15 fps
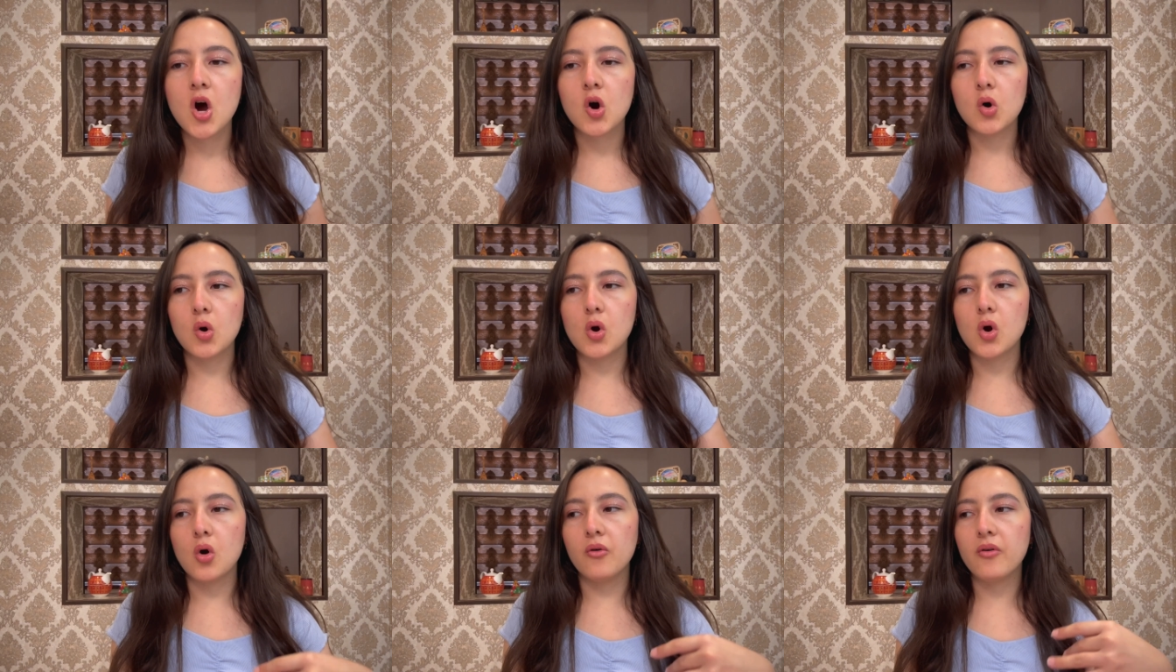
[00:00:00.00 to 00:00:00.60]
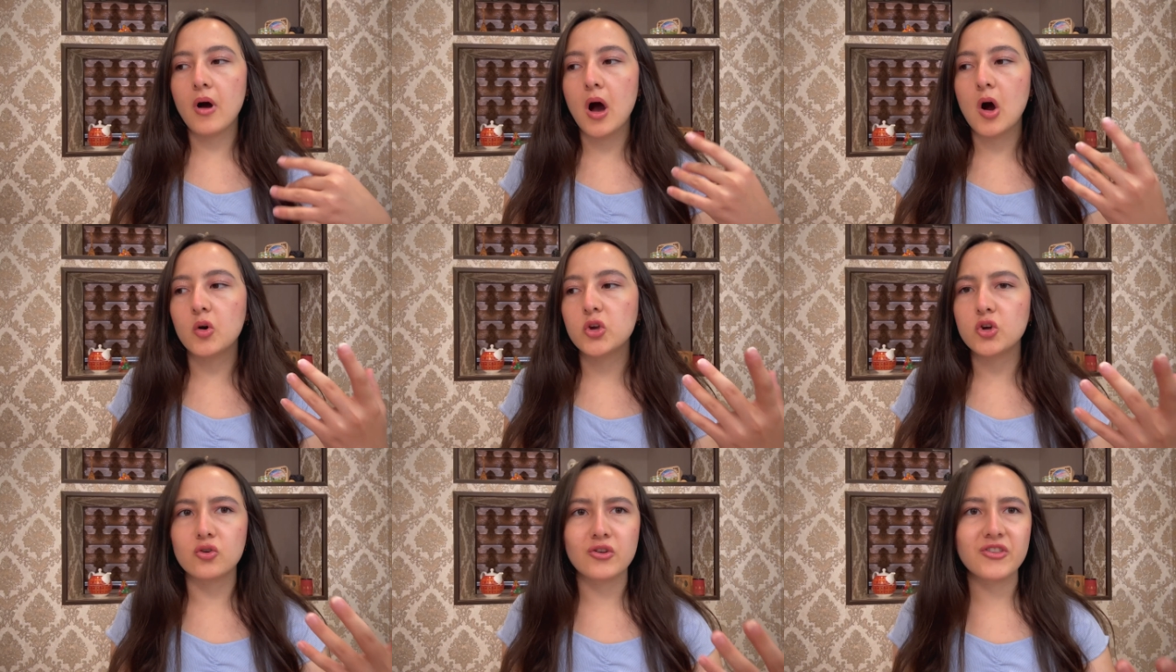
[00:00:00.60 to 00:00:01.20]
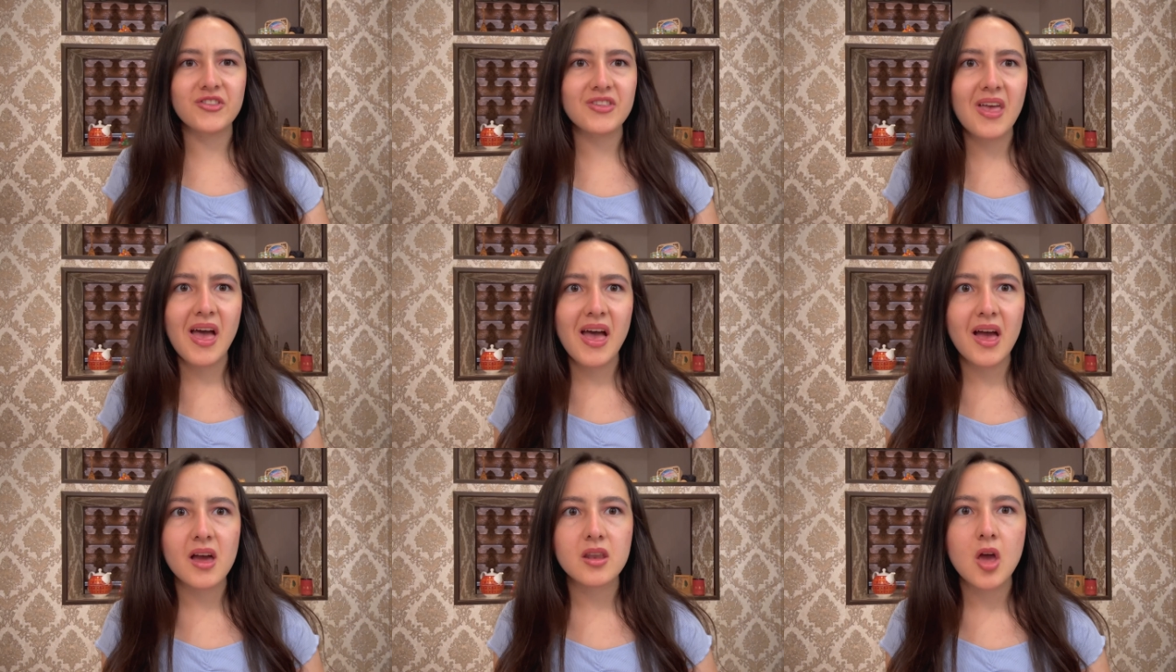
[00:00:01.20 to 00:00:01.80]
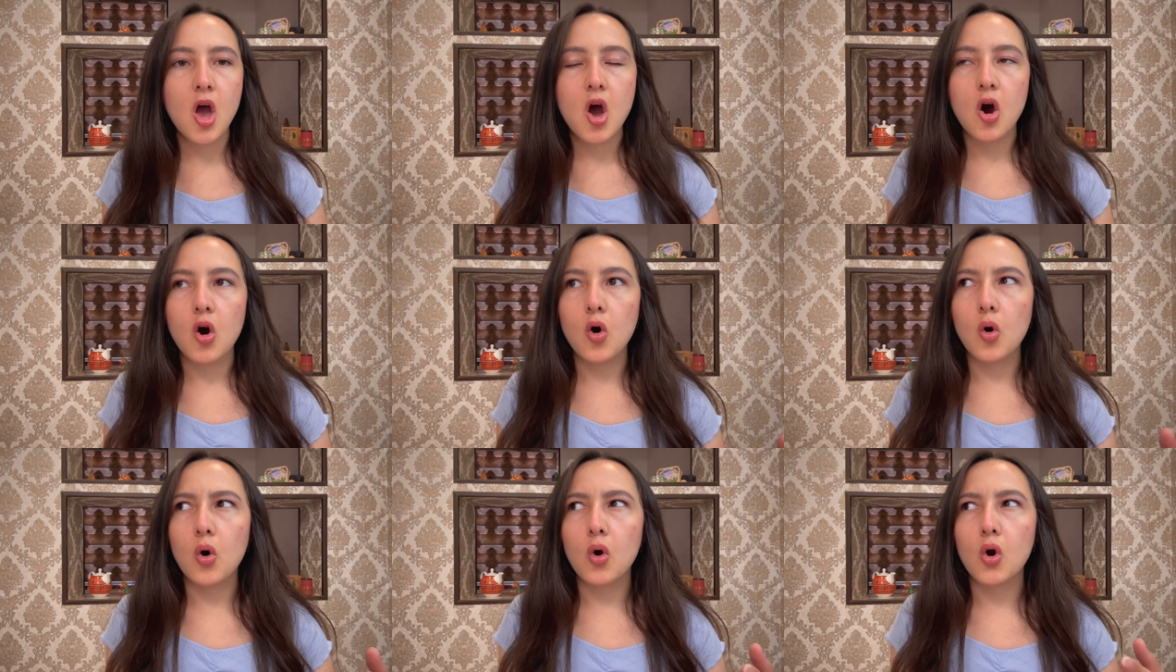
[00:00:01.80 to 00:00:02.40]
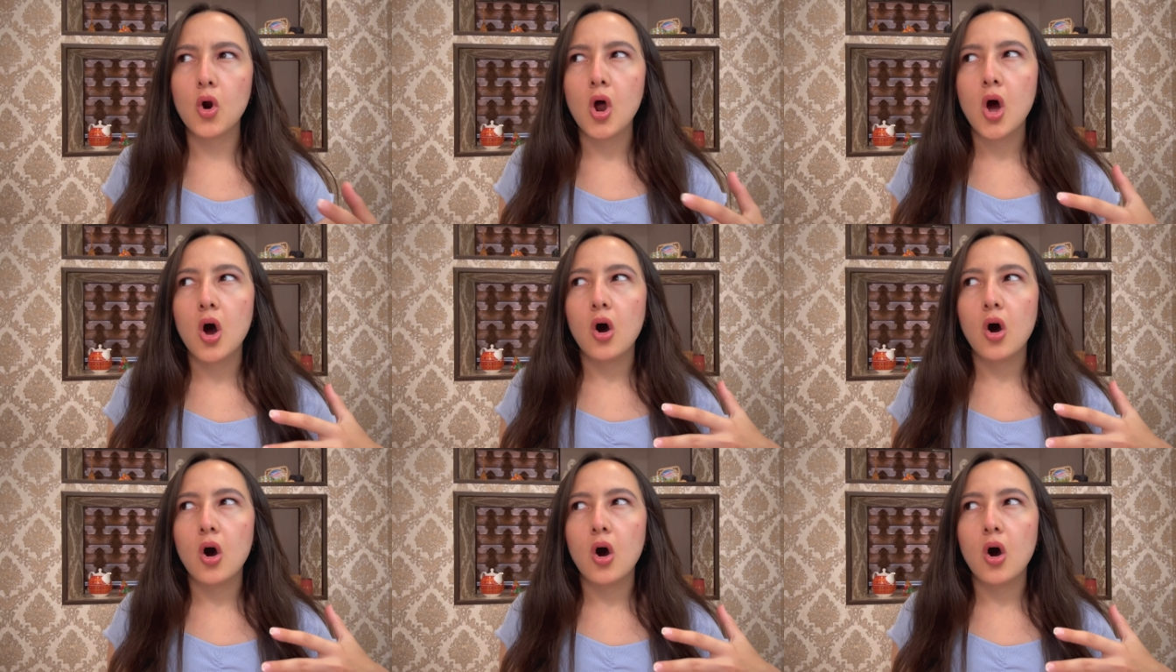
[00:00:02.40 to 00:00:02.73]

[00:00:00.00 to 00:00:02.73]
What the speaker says: or of how you're sad, or